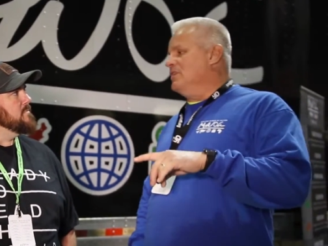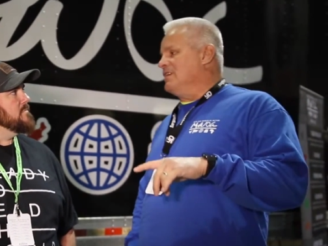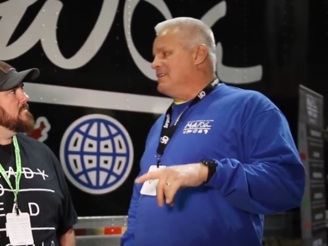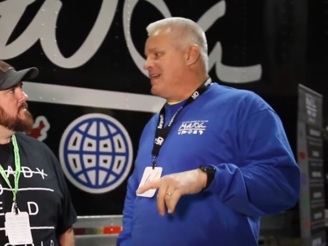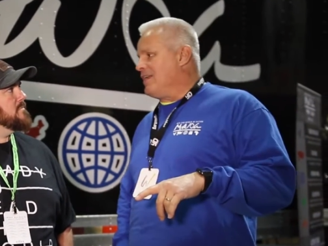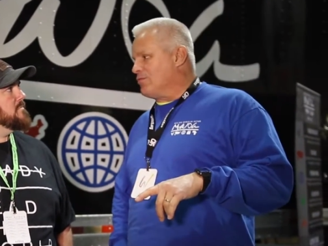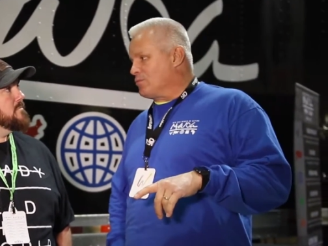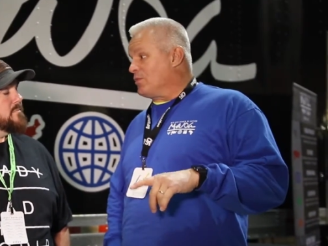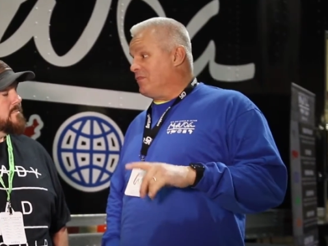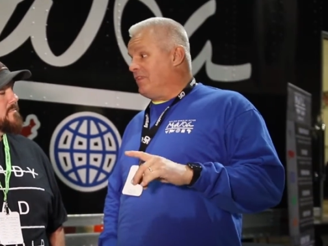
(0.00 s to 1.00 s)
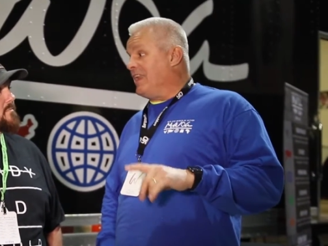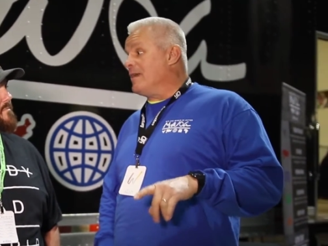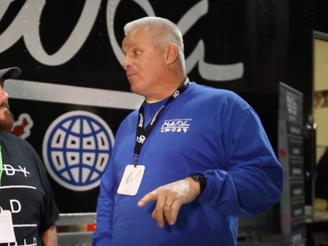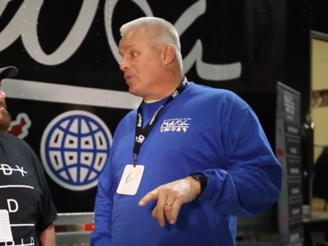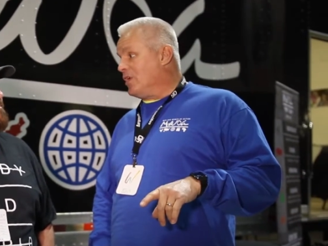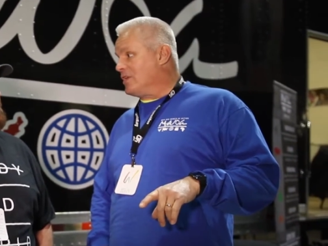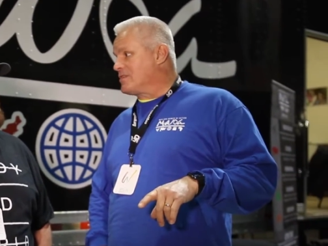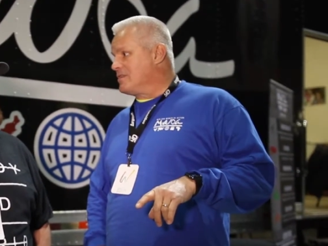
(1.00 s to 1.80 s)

million worth of labor cost.